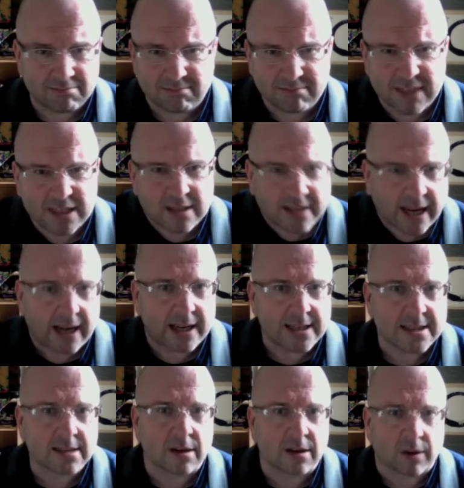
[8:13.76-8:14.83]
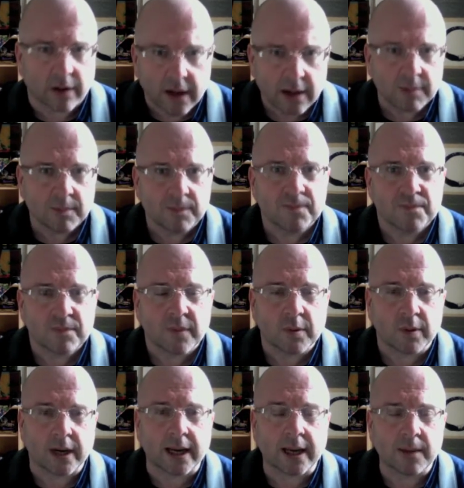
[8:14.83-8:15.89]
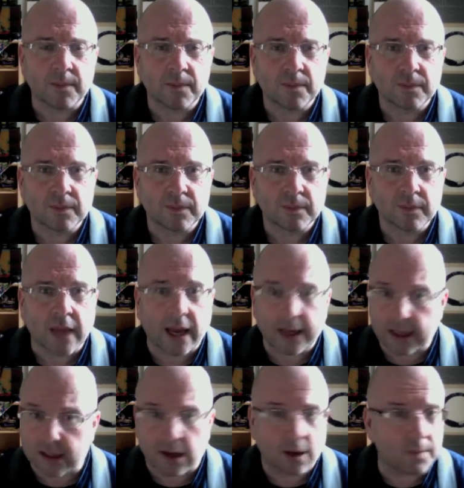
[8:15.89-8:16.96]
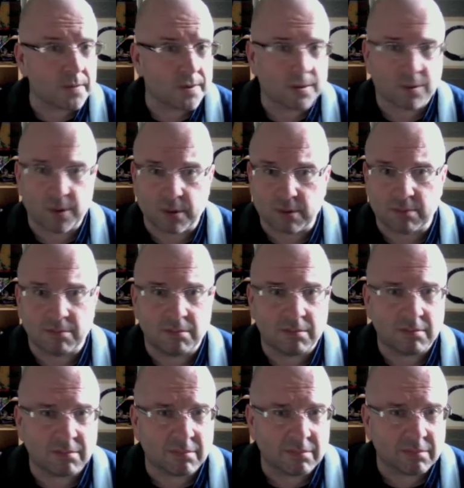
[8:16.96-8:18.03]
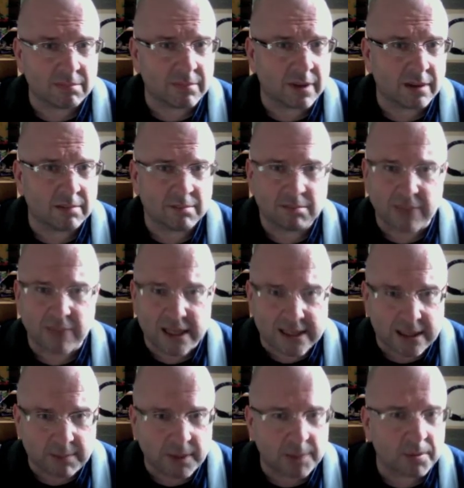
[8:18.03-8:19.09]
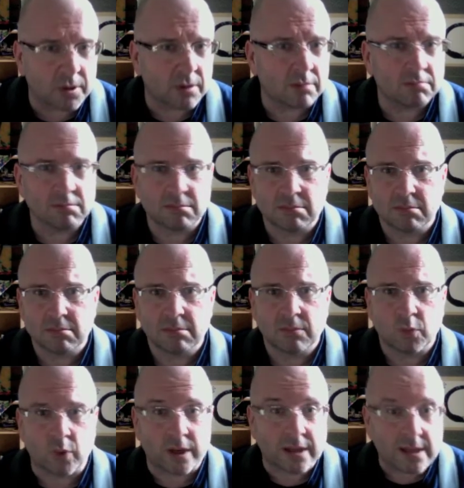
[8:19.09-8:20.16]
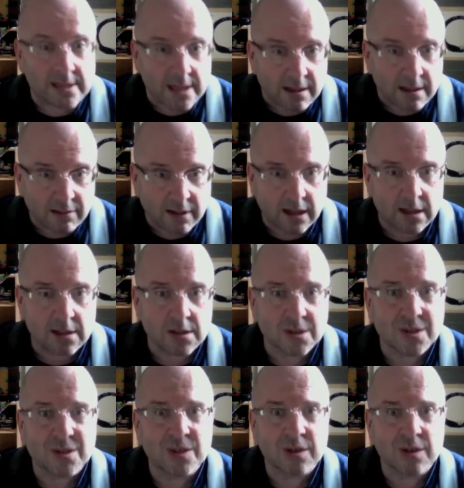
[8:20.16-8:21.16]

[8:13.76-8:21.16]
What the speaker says: It's a daily story, really. And it comes through meeting people, witnessing things,